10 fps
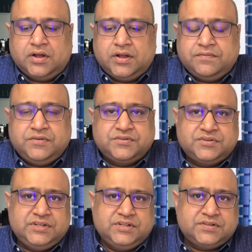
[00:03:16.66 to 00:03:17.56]
if you
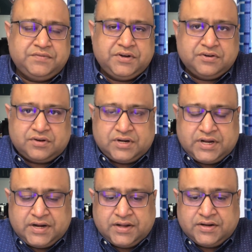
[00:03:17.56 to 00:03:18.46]
see this video on
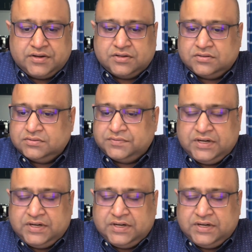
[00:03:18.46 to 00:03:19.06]
LinkedIn,